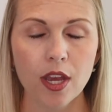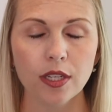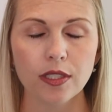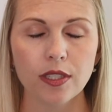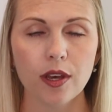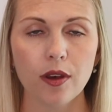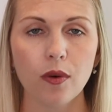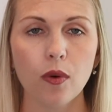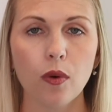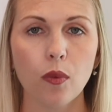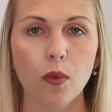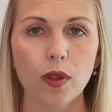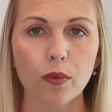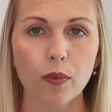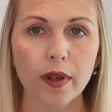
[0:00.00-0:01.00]
So
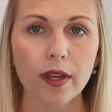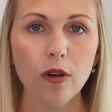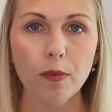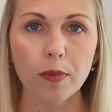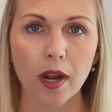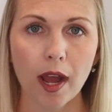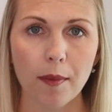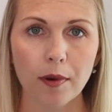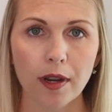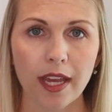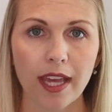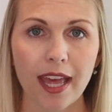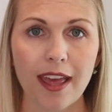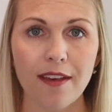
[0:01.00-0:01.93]
with real property,